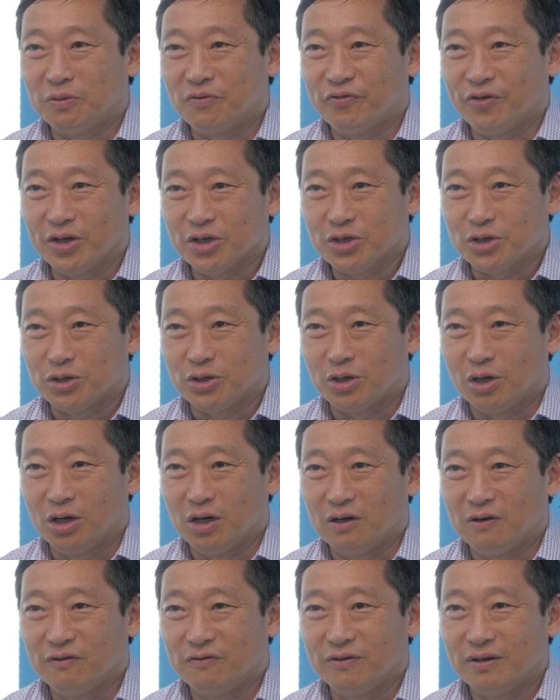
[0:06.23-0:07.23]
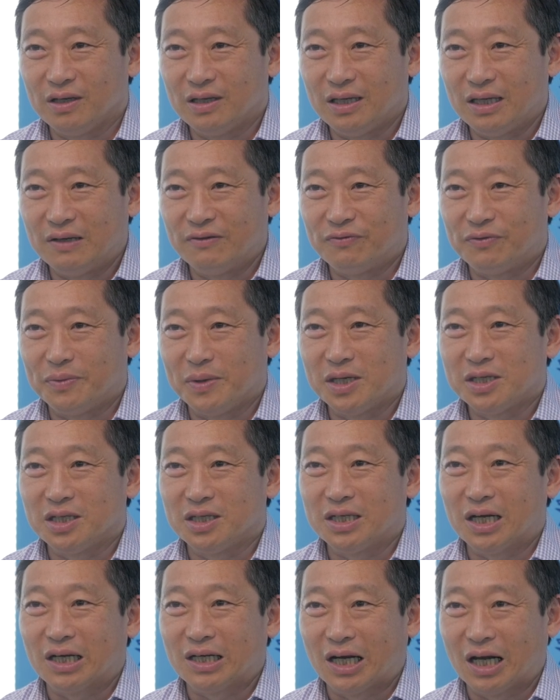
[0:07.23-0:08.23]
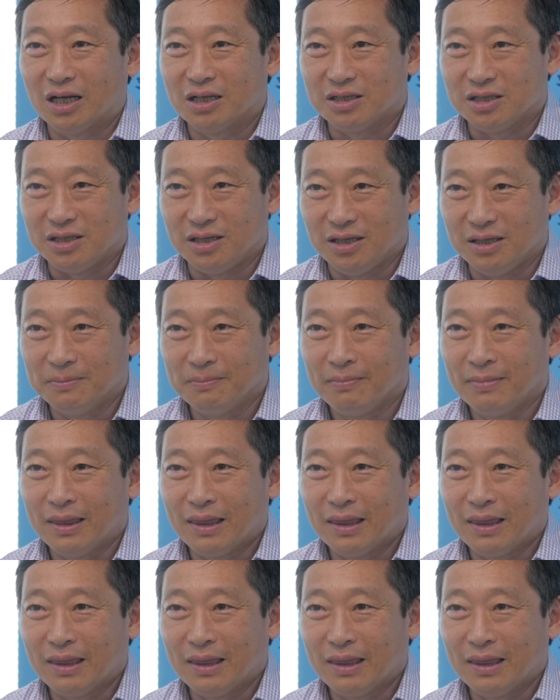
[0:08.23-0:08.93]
professor of information technology